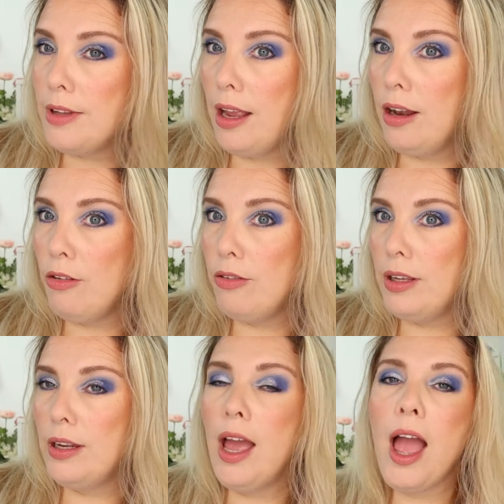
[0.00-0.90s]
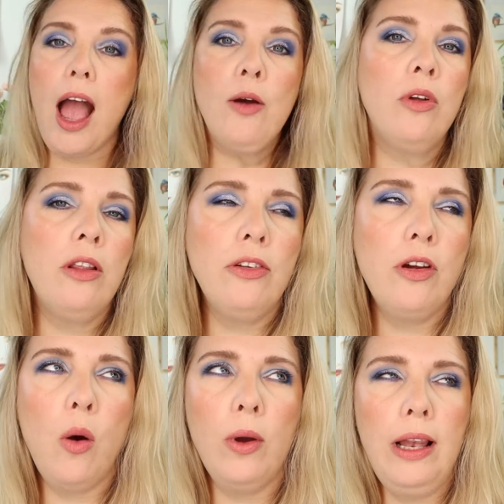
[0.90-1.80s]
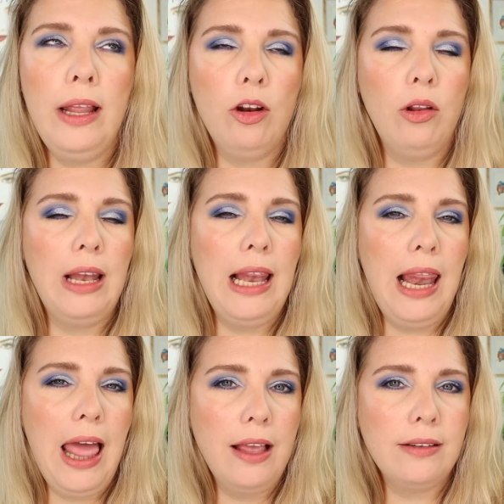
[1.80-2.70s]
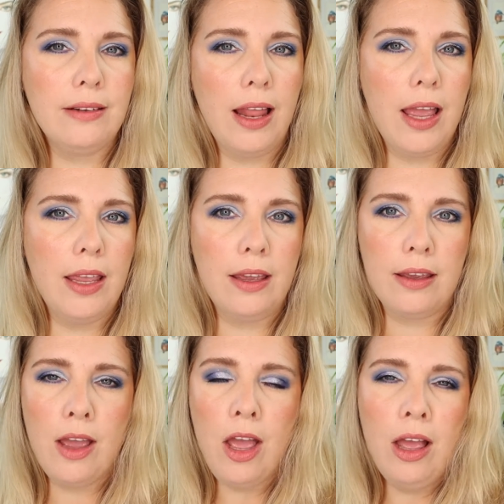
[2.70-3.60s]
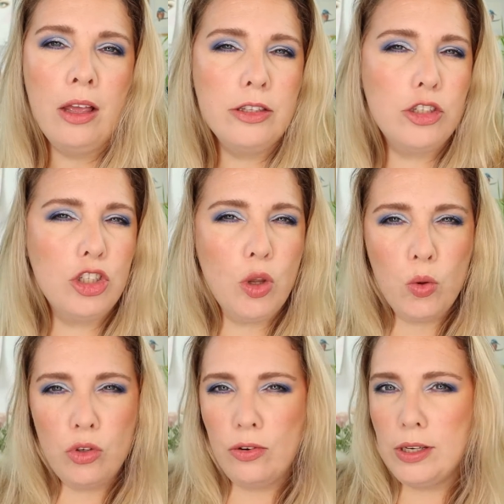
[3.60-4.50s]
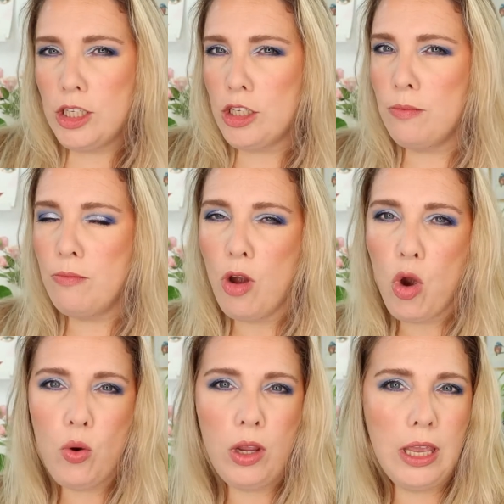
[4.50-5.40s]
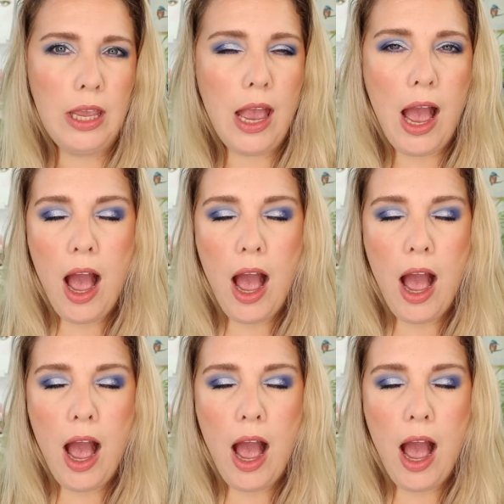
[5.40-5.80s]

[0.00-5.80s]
I love it. I wanted to go a little less like sultry, smoky,